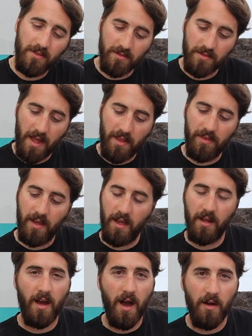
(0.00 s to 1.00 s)
So then
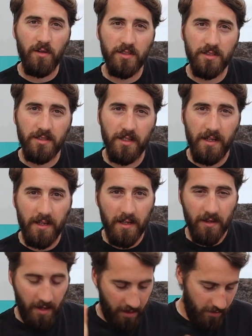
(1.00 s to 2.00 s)
in-house
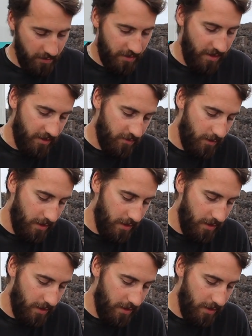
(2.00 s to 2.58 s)
you can use this